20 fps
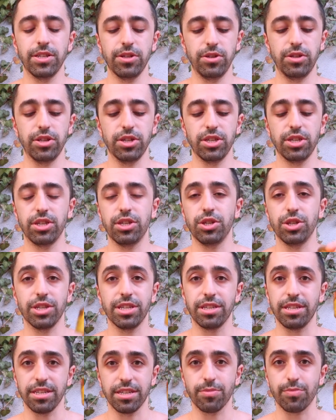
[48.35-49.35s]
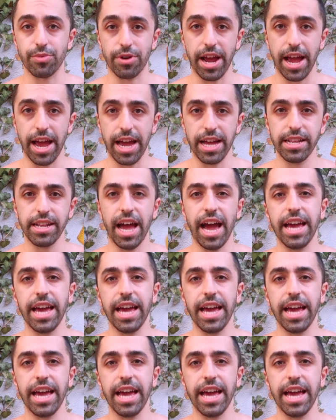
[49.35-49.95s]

to just, just this brand.